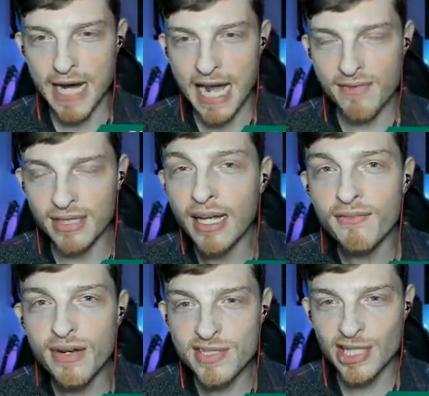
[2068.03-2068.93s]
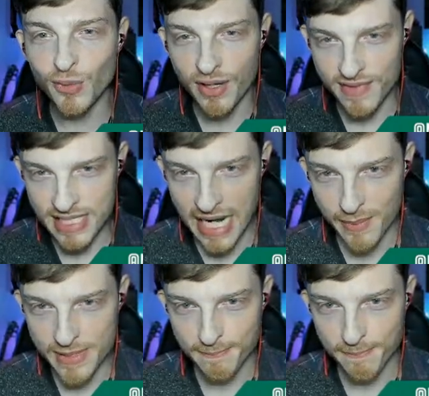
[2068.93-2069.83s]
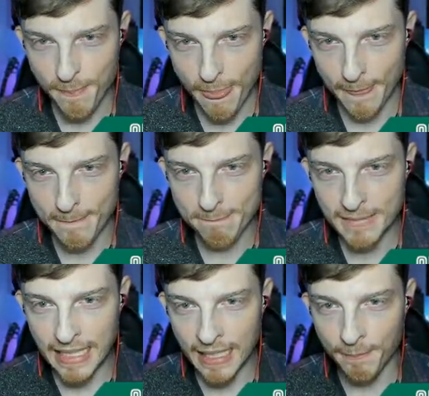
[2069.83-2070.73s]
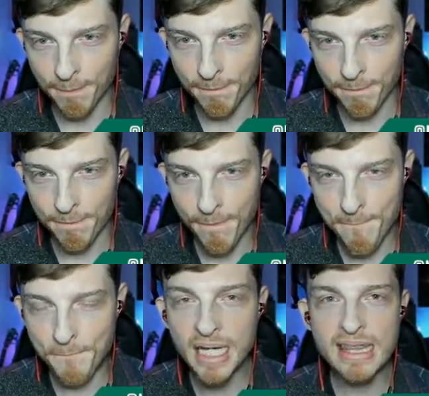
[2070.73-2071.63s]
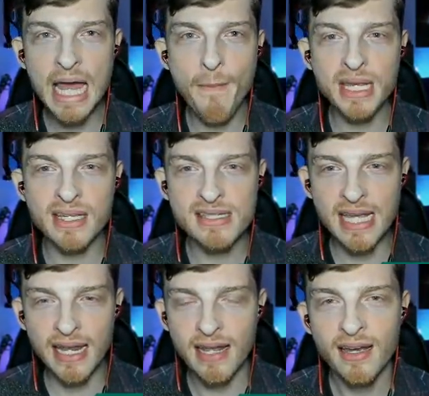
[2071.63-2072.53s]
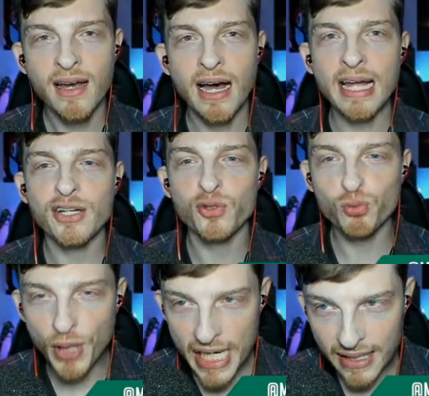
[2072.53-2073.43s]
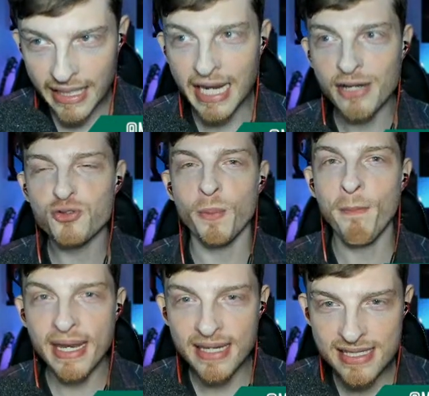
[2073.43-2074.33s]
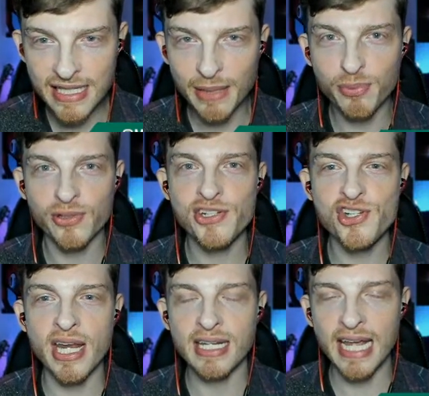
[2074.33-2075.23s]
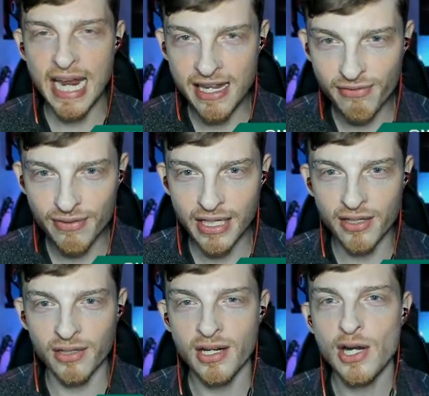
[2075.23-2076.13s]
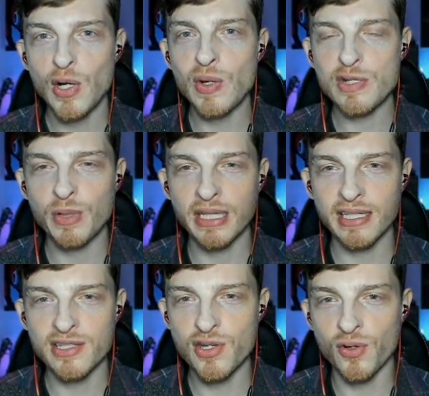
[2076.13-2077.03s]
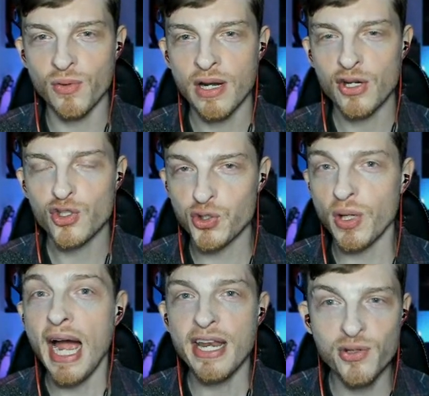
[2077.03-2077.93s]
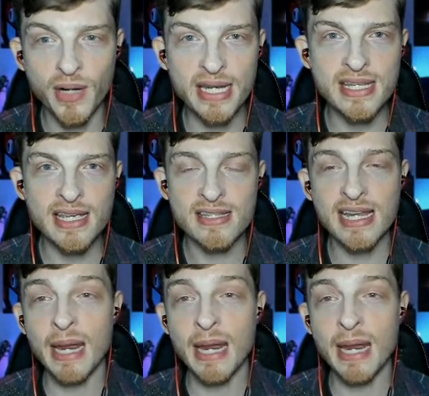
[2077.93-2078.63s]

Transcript: haven't loved every single one of his games. But that being said, I greatly and tremendously appreciate any figure who is willing to try new ideas